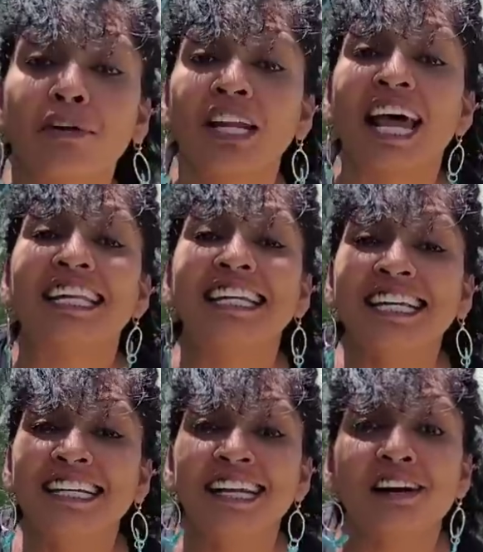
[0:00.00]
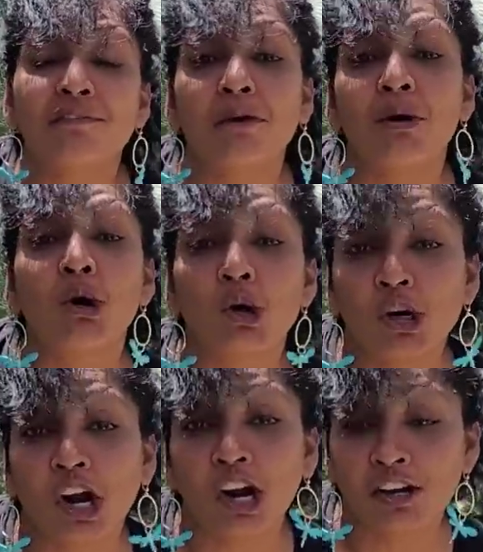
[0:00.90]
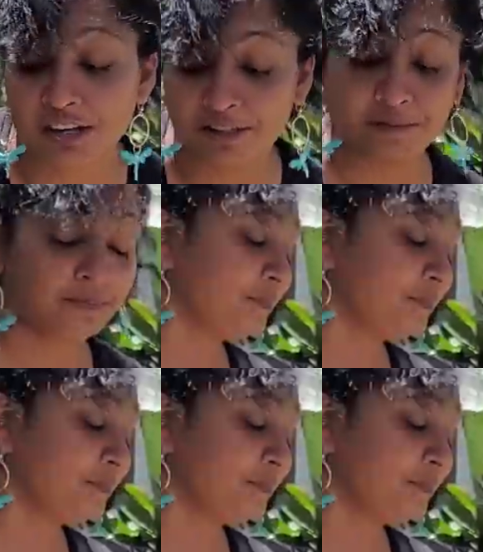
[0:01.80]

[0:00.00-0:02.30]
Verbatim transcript: friend Amelia from her garden.